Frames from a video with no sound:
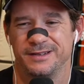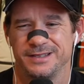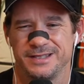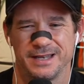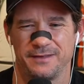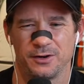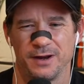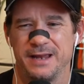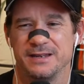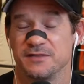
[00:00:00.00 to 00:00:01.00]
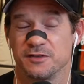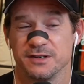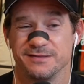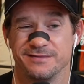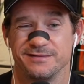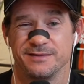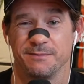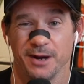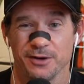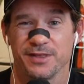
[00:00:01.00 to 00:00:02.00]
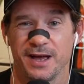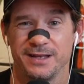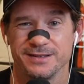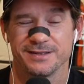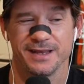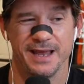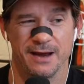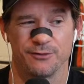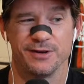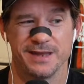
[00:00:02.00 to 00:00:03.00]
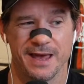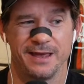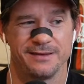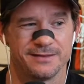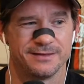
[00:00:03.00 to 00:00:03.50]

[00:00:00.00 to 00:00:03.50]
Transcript: 7 or 8 different marathons like every day.